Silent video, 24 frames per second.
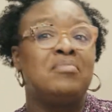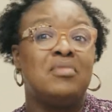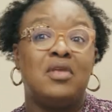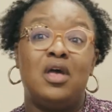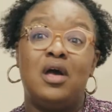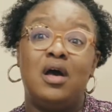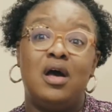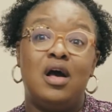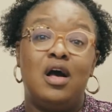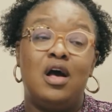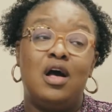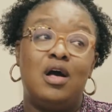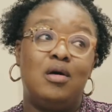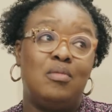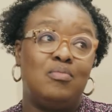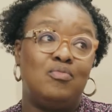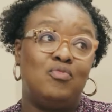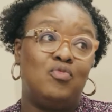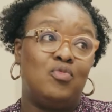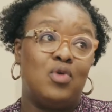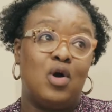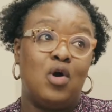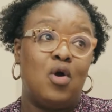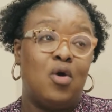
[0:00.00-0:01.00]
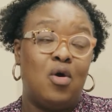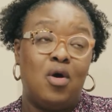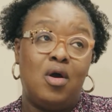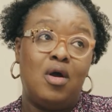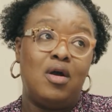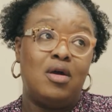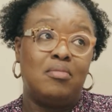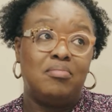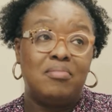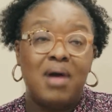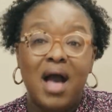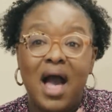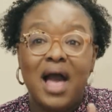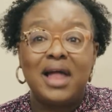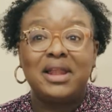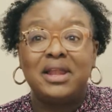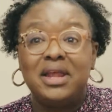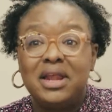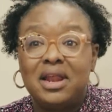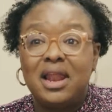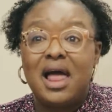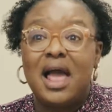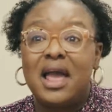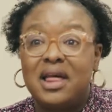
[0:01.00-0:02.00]
are
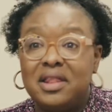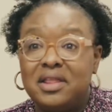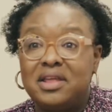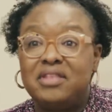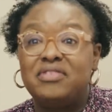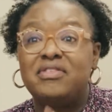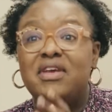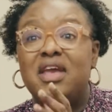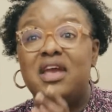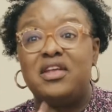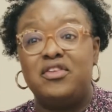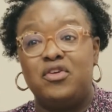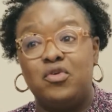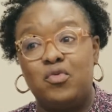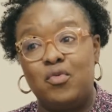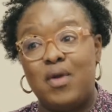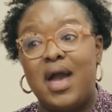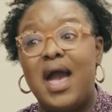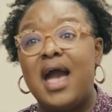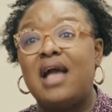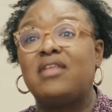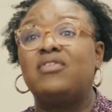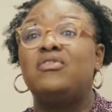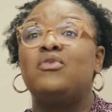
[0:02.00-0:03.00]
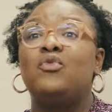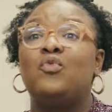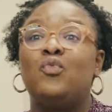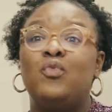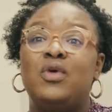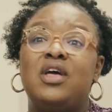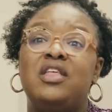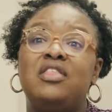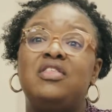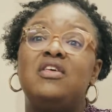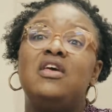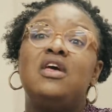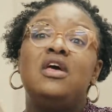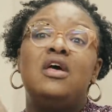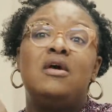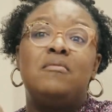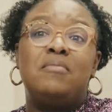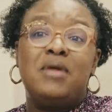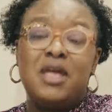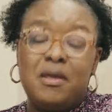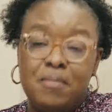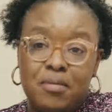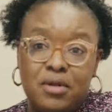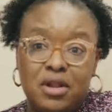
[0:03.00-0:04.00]
highly likely to interact with
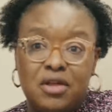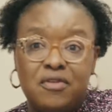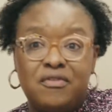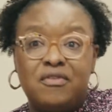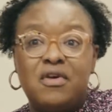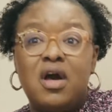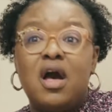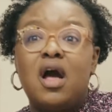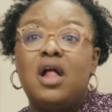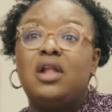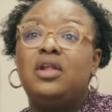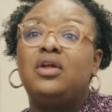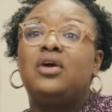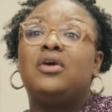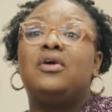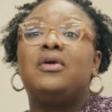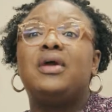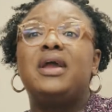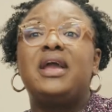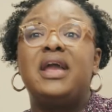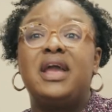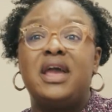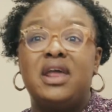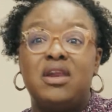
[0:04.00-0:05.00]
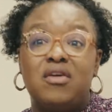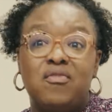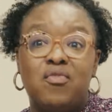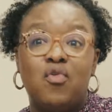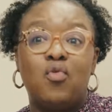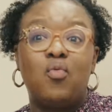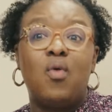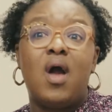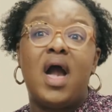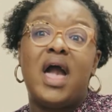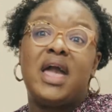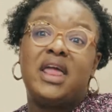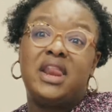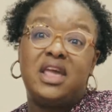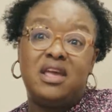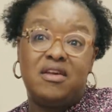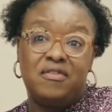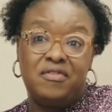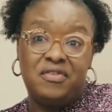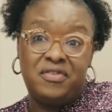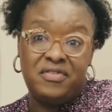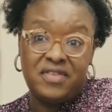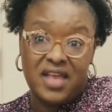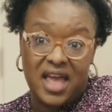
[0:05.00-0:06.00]
people of color in a variety
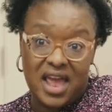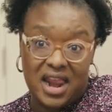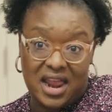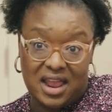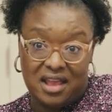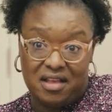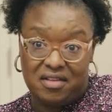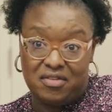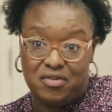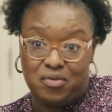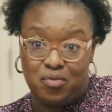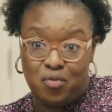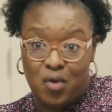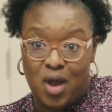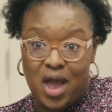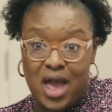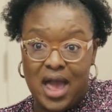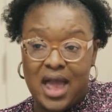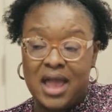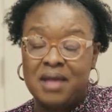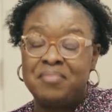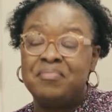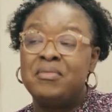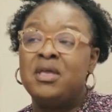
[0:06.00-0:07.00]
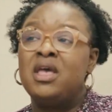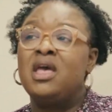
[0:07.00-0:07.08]
of settings, right?